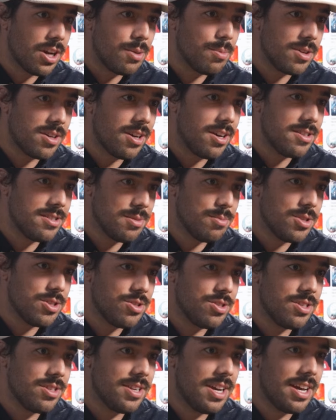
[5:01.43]
kamikaze
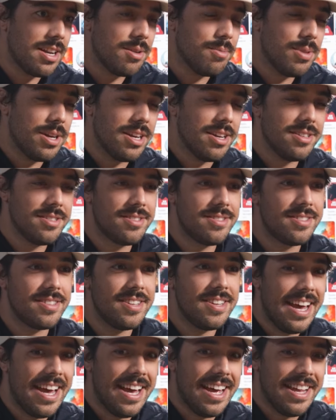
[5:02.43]
mission at a base,
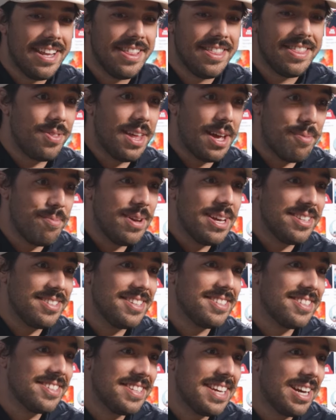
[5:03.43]
and that base
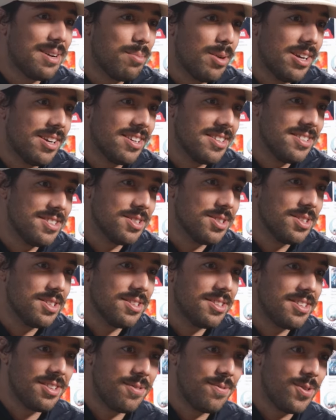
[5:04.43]
gets attacked by
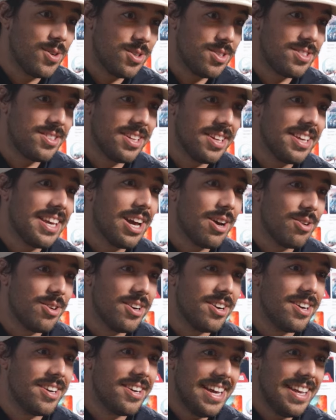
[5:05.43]
Godzilla, the first
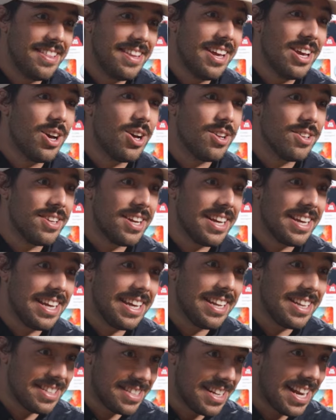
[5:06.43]
encounter. Yeah. And they all die.
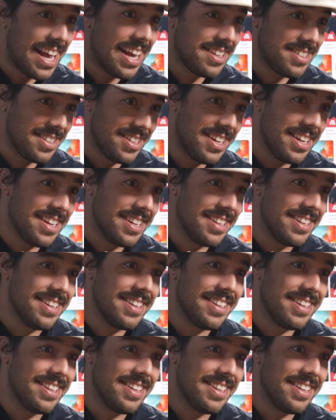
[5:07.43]
He doesn't act again.